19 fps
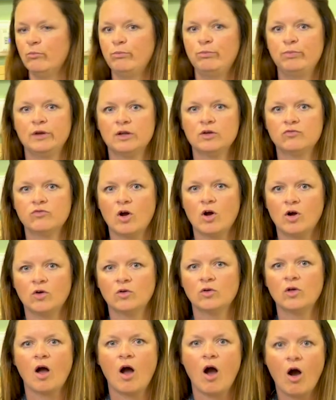blue
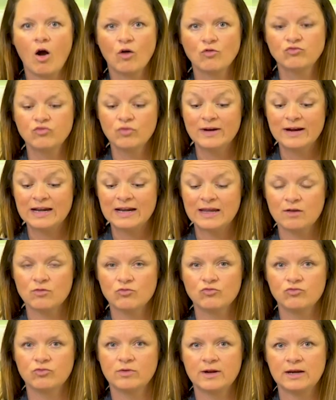roll are really,
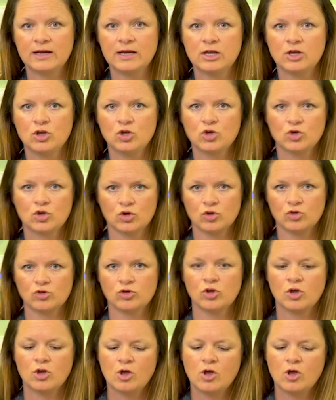really good,